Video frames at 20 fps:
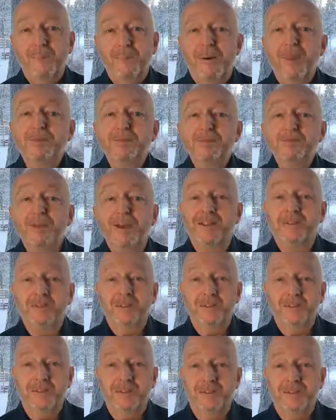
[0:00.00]
My name is Matts
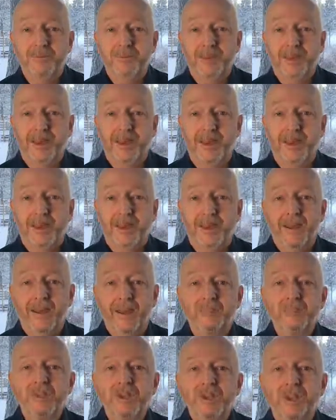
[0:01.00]
Rehnstrom.
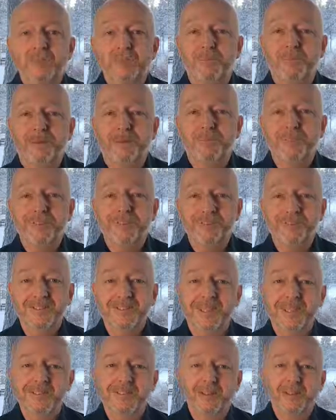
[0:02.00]
I'm the shaper of
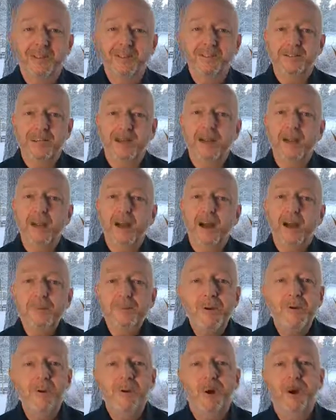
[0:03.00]
business excellence, and
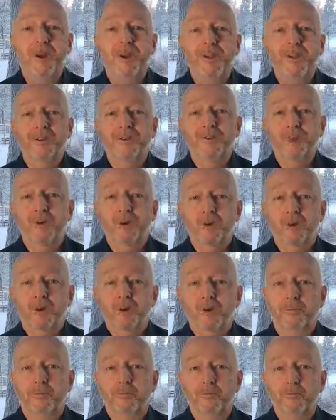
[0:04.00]
I've been working
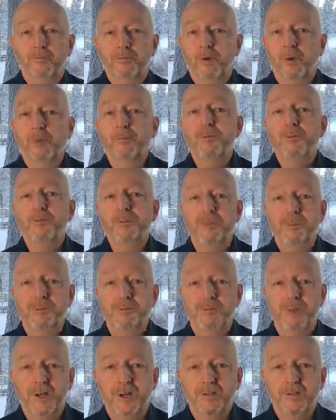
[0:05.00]
for over
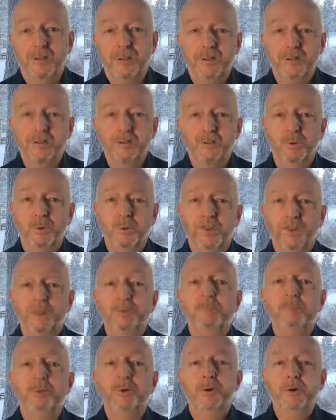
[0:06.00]
25 years with
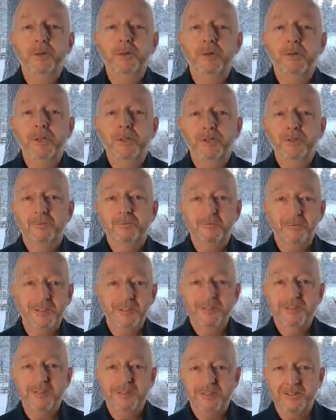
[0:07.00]
improving
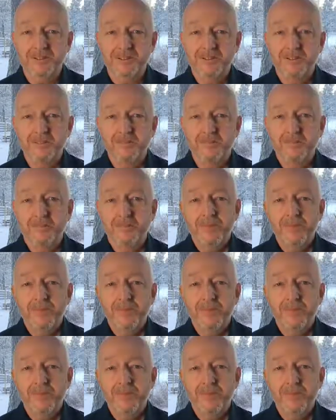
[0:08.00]
businesses.